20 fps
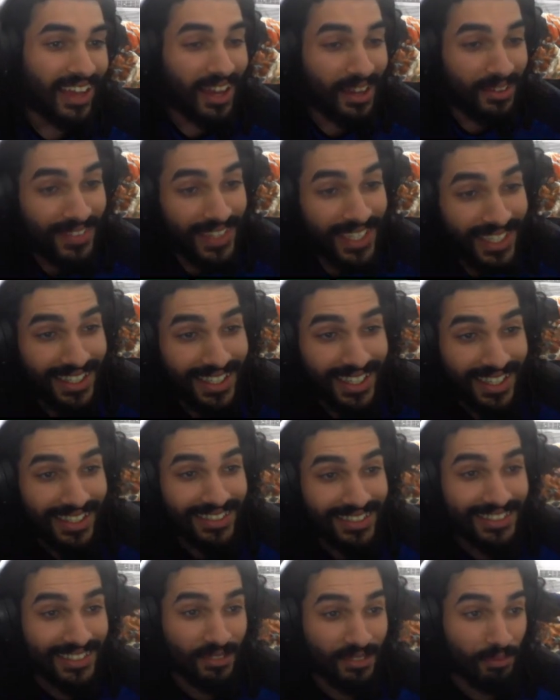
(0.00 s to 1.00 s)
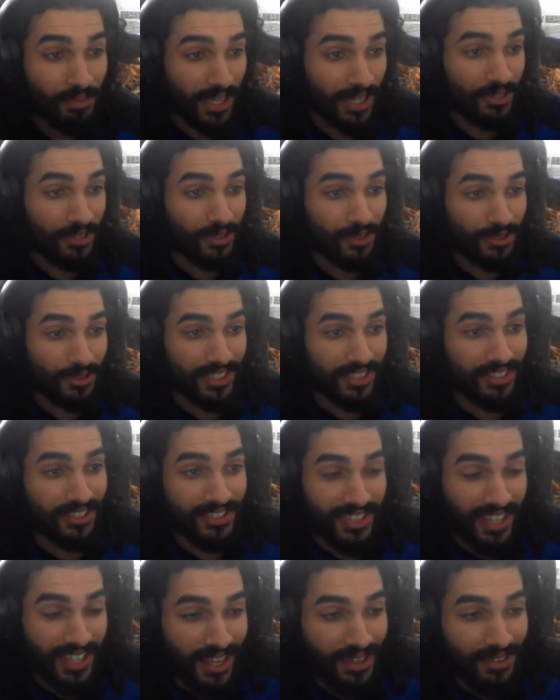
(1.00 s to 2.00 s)
I mean, it's a better use of your
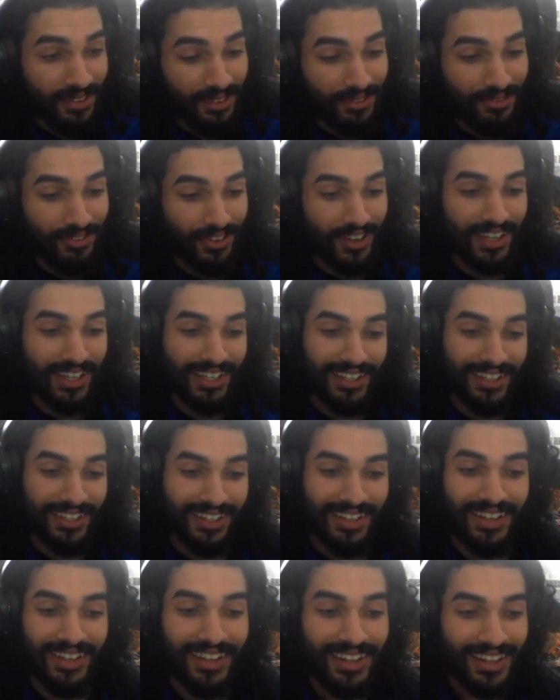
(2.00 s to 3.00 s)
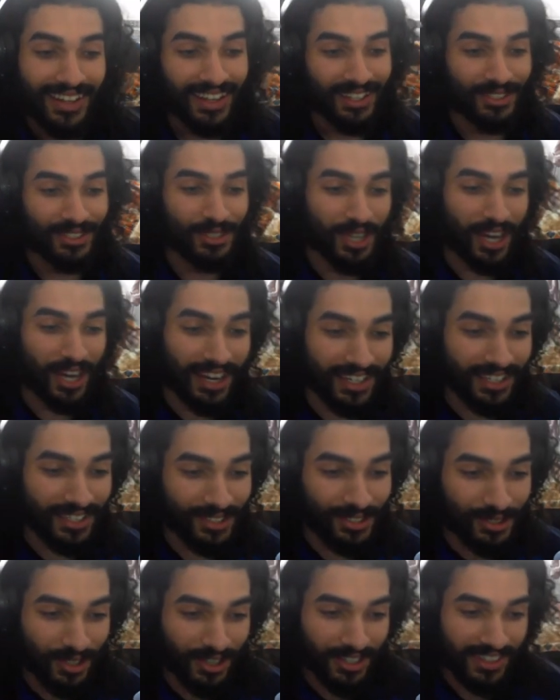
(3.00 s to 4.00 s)
time than fucking trying to
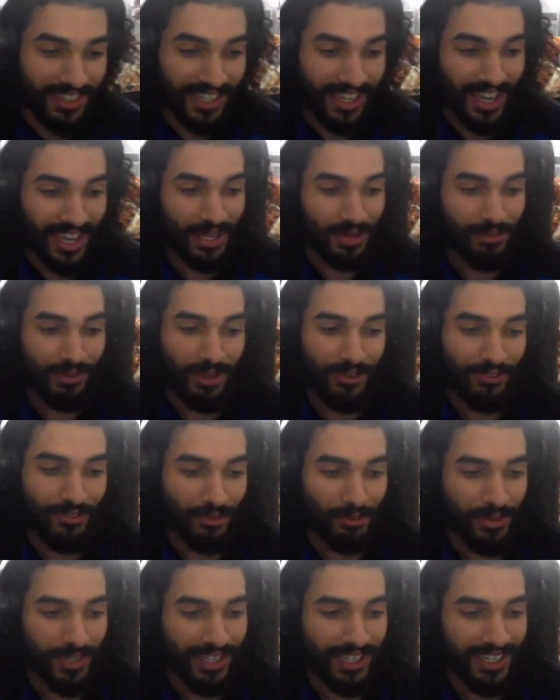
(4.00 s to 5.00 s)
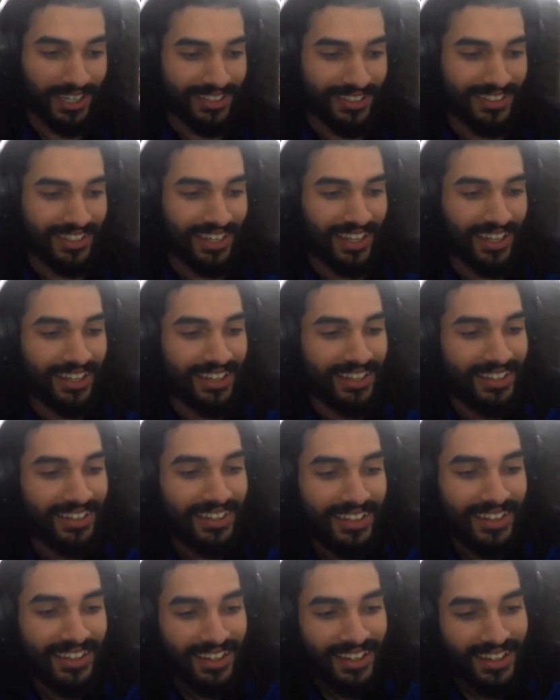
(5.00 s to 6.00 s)
start the anime from beginning to end.
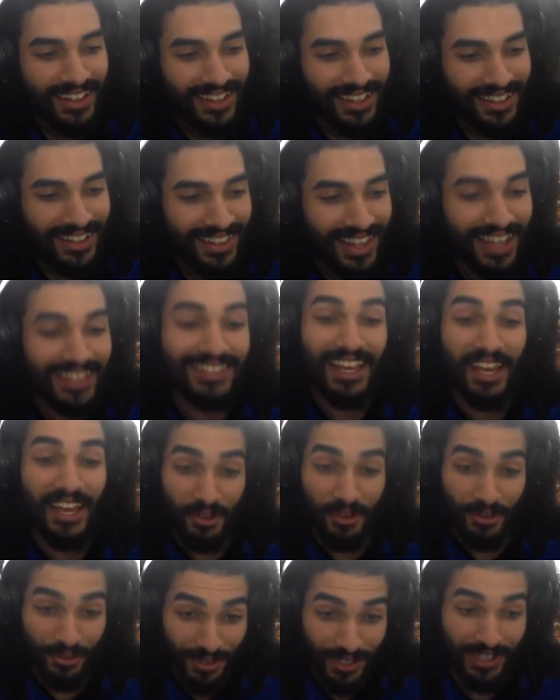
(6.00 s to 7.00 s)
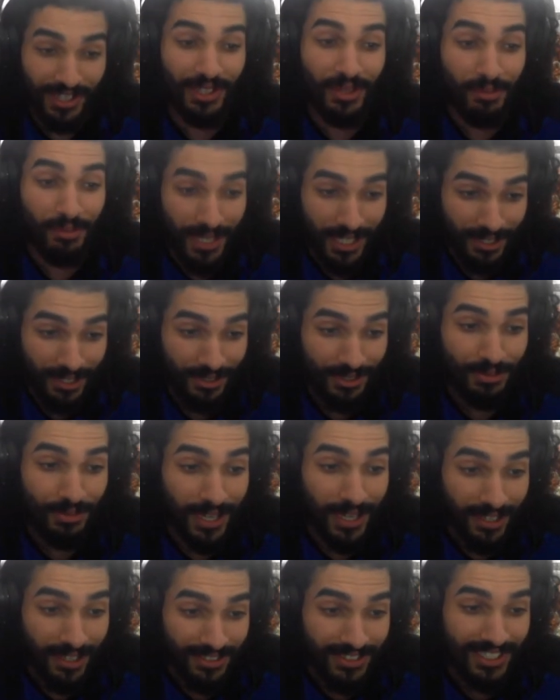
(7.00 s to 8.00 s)
That's how you really make your
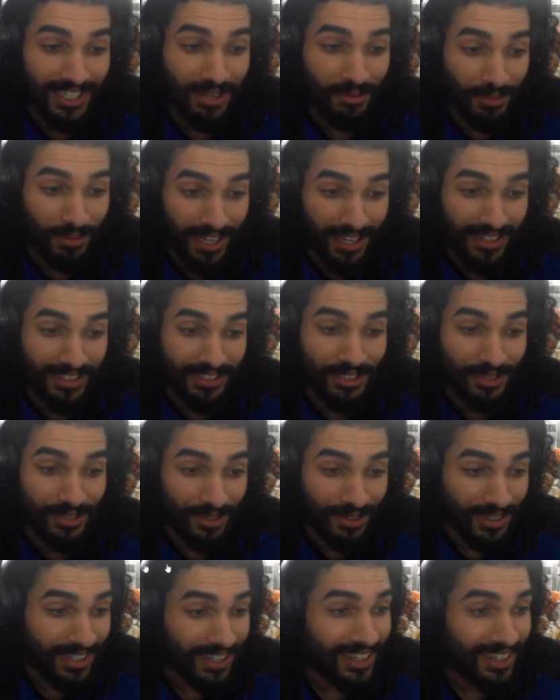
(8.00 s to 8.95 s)
spouse get mad at you.